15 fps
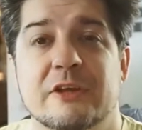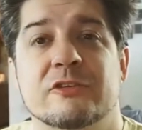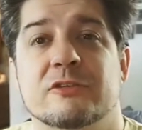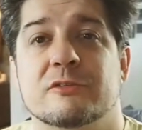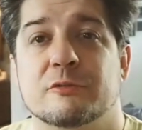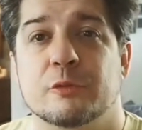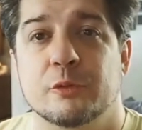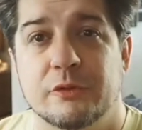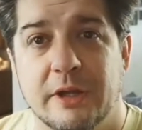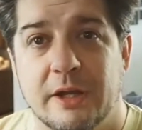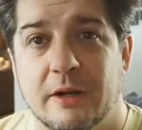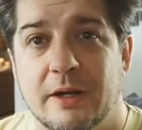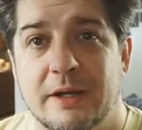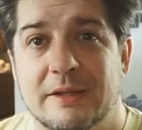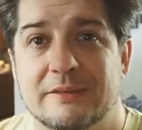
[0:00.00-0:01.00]
Legends of
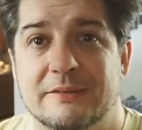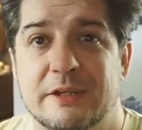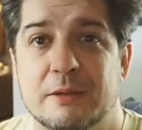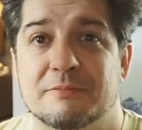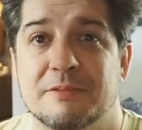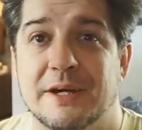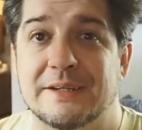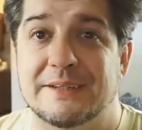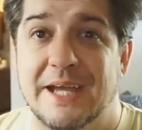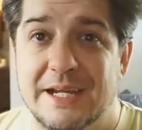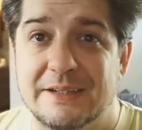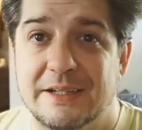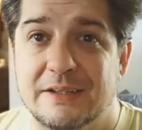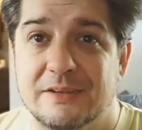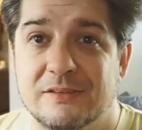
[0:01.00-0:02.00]
Runeterra, and Teamfight
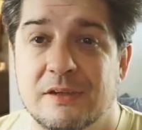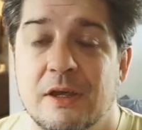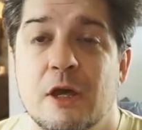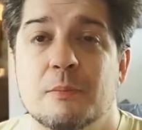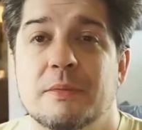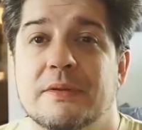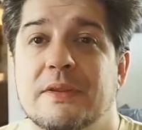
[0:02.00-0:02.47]
Tactics,